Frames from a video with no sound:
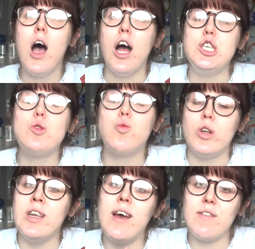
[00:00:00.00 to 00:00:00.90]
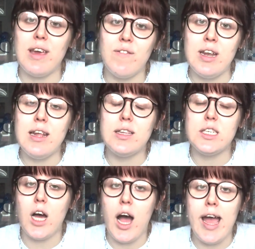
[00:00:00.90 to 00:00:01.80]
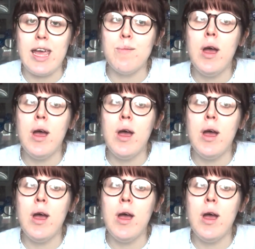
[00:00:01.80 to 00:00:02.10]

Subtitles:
I just wouldn't have given it the time